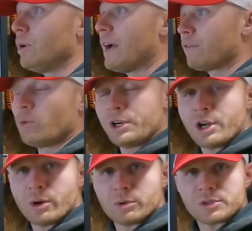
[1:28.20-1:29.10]
everyone
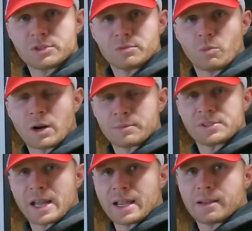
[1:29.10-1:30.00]
knows what I'm
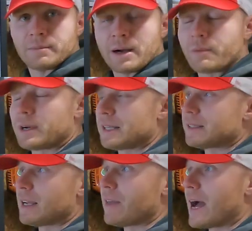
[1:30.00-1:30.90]
saying by when I
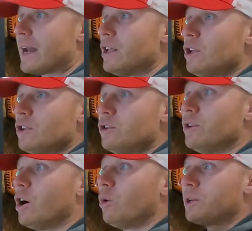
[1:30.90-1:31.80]
say that. You
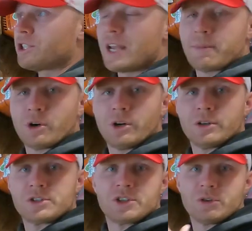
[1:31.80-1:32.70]
know which
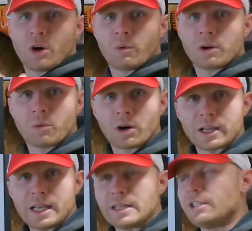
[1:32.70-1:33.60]
neighborhoods you don't want to
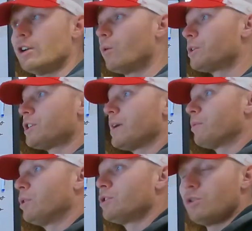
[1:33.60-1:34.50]
work in, and you know which
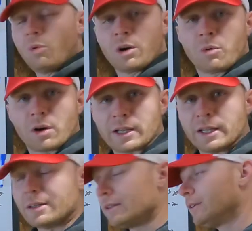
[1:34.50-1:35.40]
neighborhoods you want to work in.